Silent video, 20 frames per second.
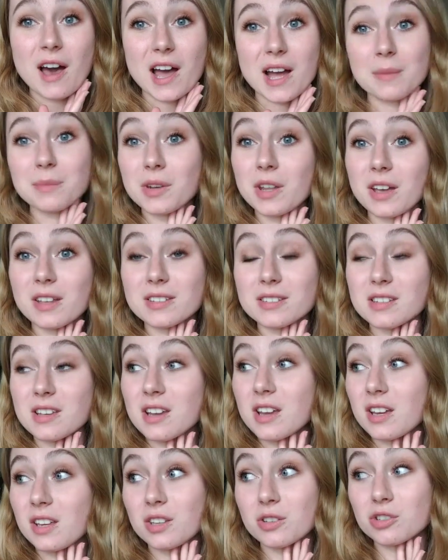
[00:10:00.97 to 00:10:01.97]
I'm not
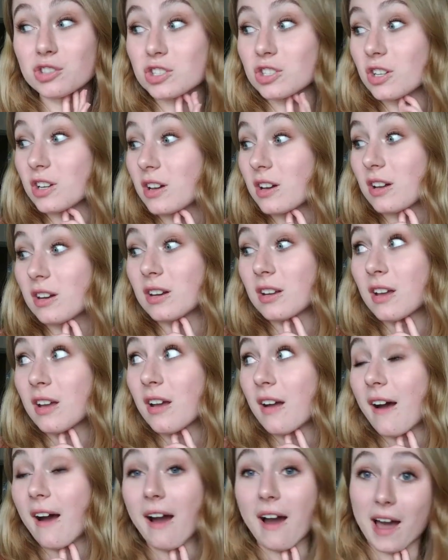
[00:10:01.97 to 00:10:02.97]
saying you should.
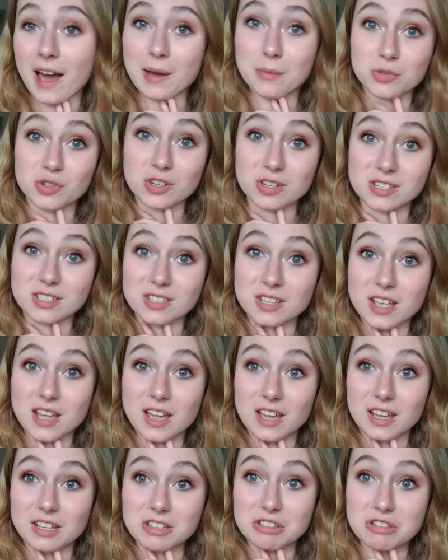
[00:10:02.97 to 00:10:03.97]
I'm just
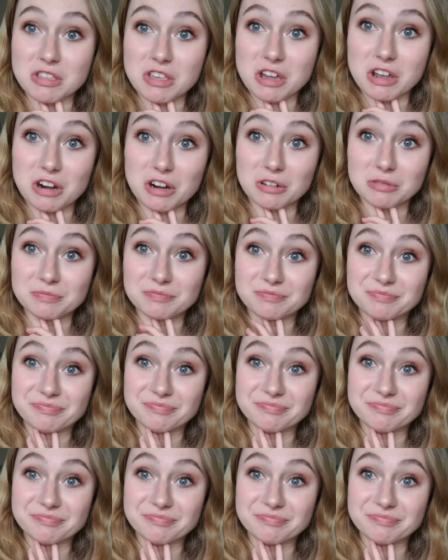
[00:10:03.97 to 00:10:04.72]
saying it's there.